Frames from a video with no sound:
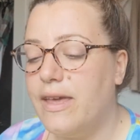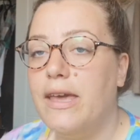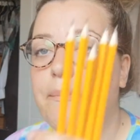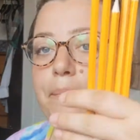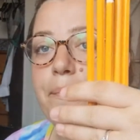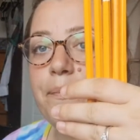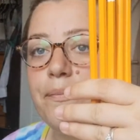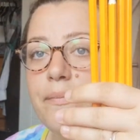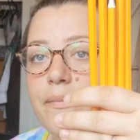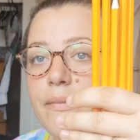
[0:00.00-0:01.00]
him
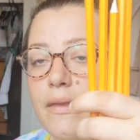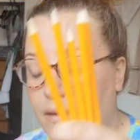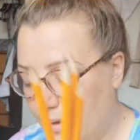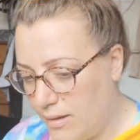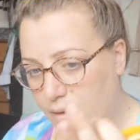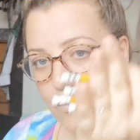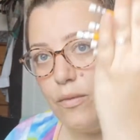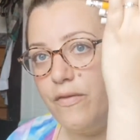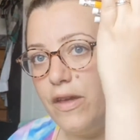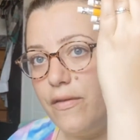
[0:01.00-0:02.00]

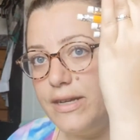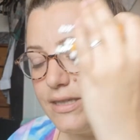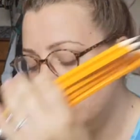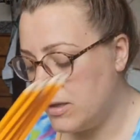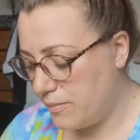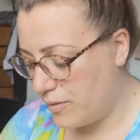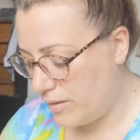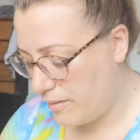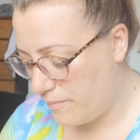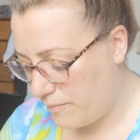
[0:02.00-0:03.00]
with the erasers at the bottom,